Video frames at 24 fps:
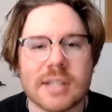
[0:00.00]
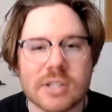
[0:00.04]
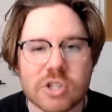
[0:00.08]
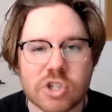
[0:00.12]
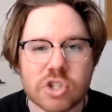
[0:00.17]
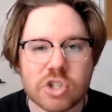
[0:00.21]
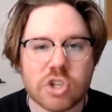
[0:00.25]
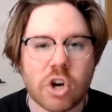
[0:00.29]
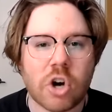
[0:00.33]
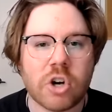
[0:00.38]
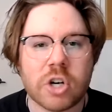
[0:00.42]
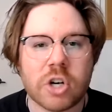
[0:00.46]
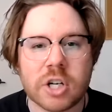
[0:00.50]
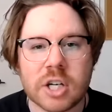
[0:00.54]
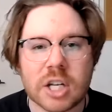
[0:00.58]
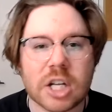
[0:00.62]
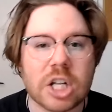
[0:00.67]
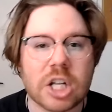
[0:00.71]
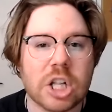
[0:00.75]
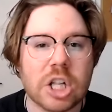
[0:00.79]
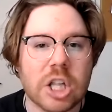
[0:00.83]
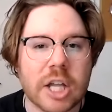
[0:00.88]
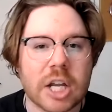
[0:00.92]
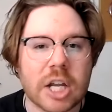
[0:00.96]
starting to
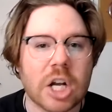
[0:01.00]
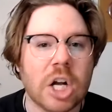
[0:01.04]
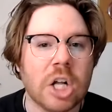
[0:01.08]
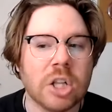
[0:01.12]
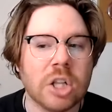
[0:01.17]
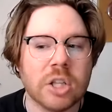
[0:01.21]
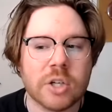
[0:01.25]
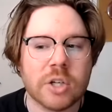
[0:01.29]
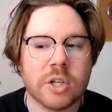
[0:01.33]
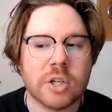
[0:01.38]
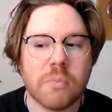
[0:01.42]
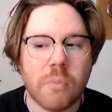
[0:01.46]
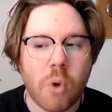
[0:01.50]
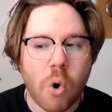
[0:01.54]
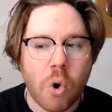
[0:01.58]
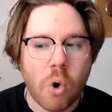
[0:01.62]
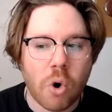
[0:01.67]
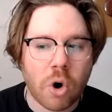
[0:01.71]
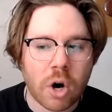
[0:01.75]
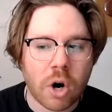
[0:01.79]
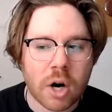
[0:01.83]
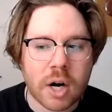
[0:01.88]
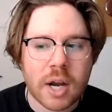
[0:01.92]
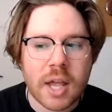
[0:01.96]
click a little
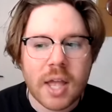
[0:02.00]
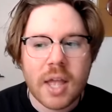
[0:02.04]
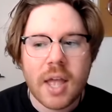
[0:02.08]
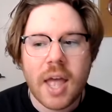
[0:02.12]
more.